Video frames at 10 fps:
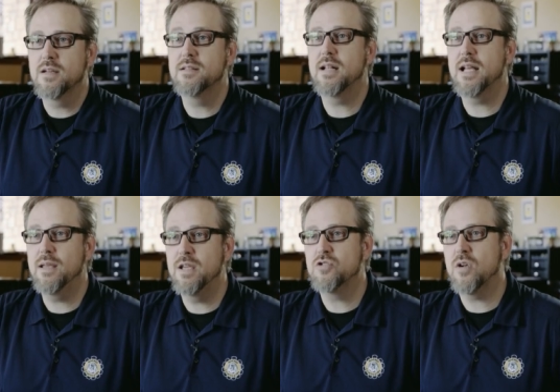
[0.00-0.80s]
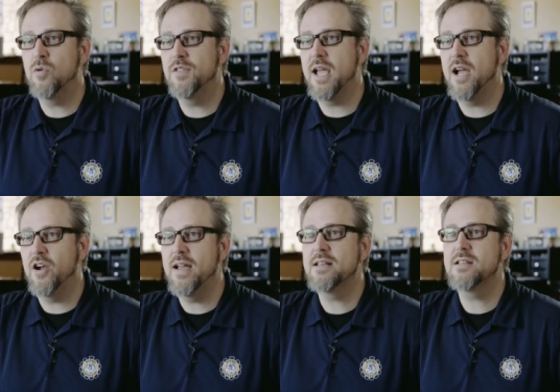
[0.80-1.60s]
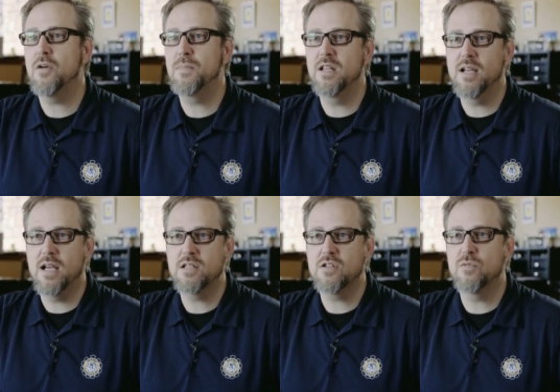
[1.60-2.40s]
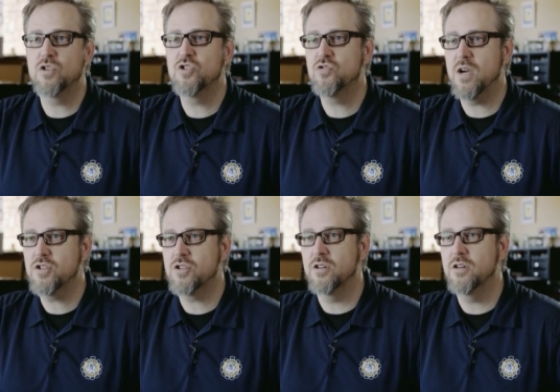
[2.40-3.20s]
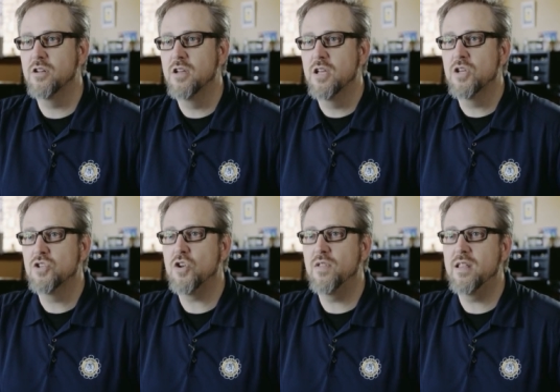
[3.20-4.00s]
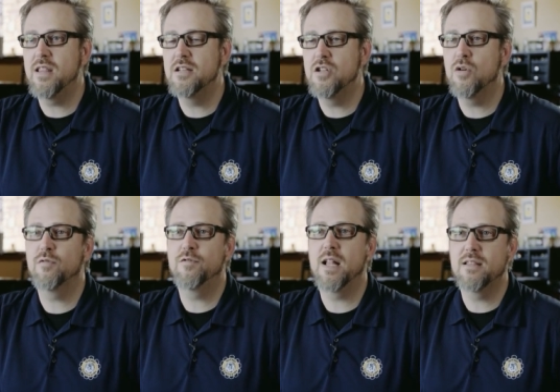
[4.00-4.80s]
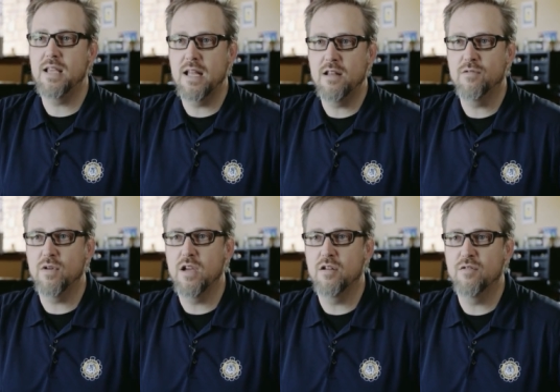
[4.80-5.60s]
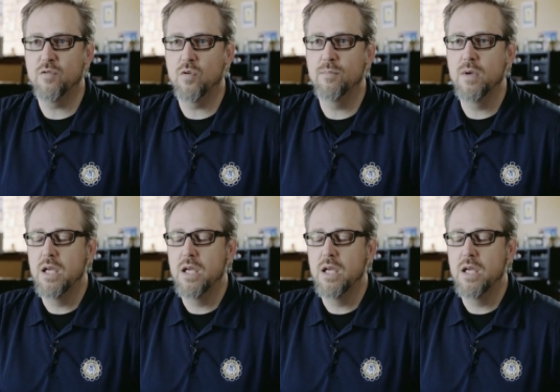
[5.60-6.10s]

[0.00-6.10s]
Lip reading: because then I could be in trouble with the IRS helping the customer structure so that they don't fill out the 8300 form.